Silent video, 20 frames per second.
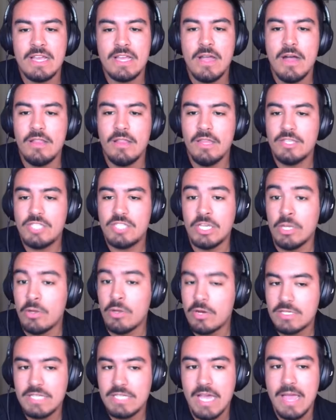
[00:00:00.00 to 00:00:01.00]
College and New
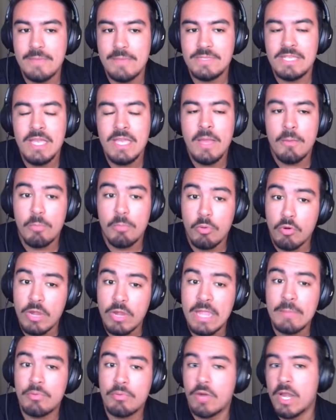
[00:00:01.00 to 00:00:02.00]
York Times
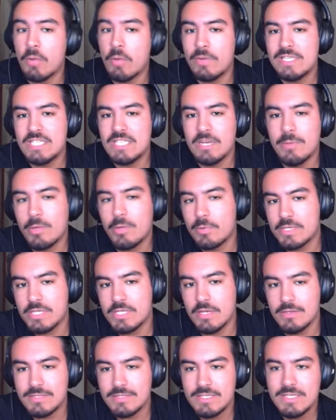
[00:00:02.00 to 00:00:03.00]
bring pretty reasonable
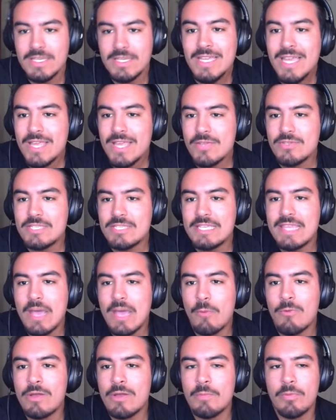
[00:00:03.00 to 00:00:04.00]
results. You see
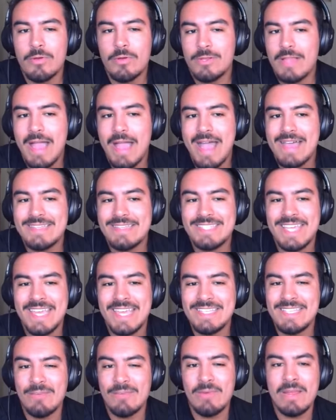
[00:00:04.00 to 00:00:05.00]
that one poll has
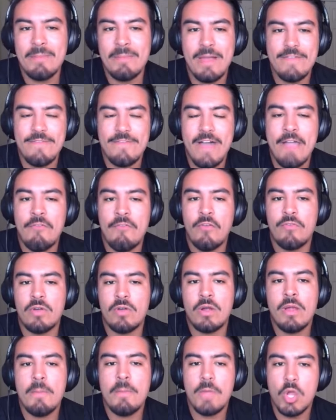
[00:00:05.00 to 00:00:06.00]
Casey winning by 5
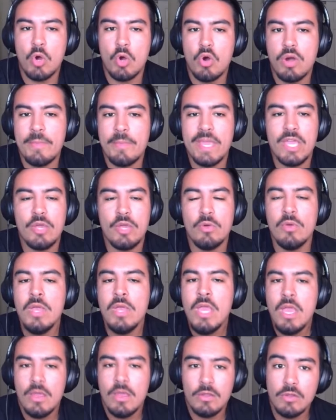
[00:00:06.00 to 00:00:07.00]
over McCormick, who
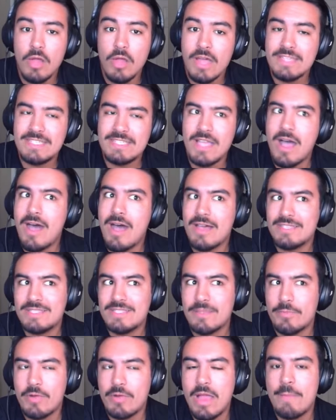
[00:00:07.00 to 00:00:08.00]
lost to Oz in
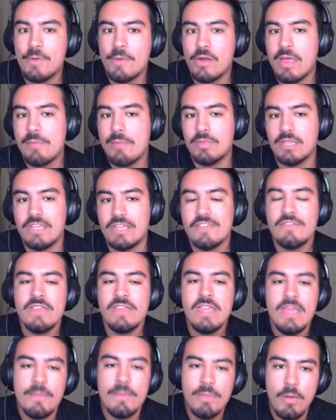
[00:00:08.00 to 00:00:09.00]
the primary, I believe.
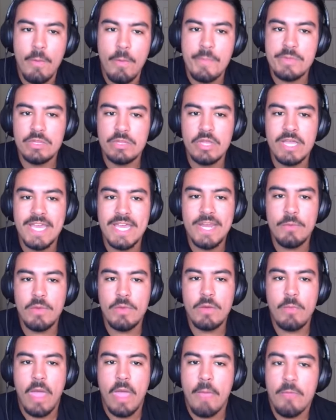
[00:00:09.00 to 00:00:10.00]
But when we look at it
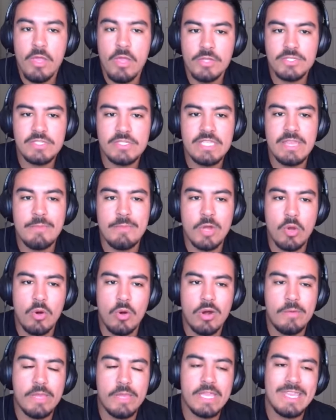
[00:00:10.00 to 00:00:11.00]
one way, we also see that
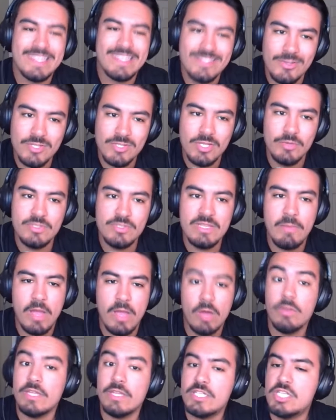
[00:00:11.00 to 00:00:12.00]
McCormick is also losing by
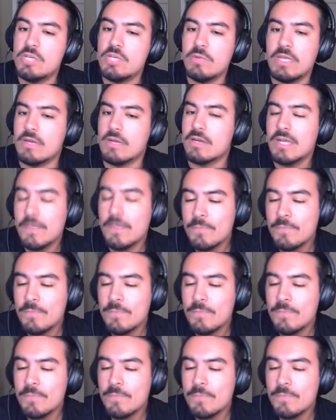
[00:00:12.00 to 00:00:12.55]
only 2 here.